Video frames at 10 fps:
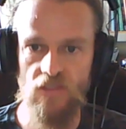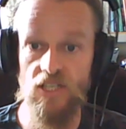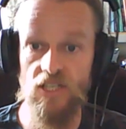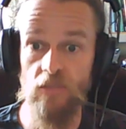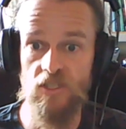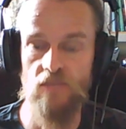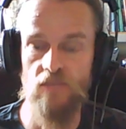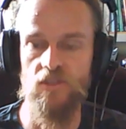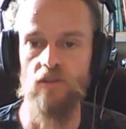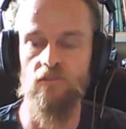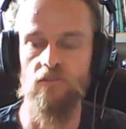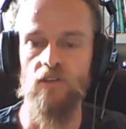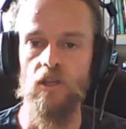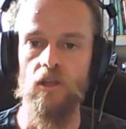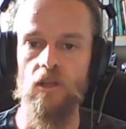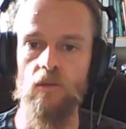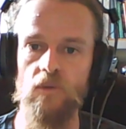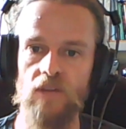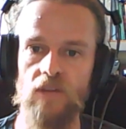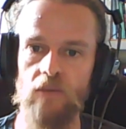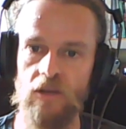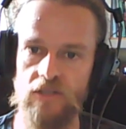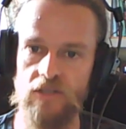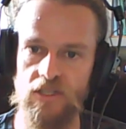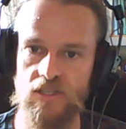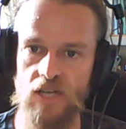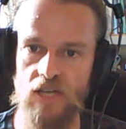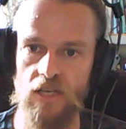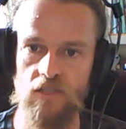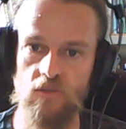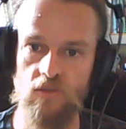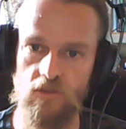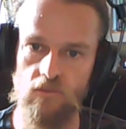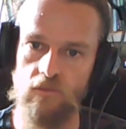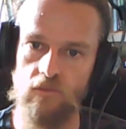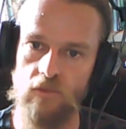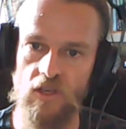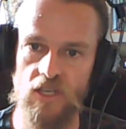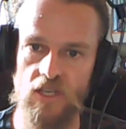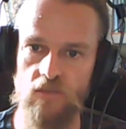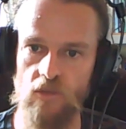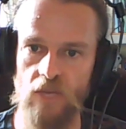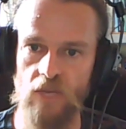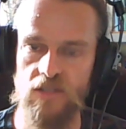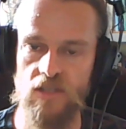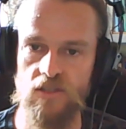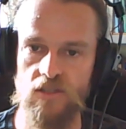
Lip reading: demons themselves with Heretic Astartes, which I guess would have made sense.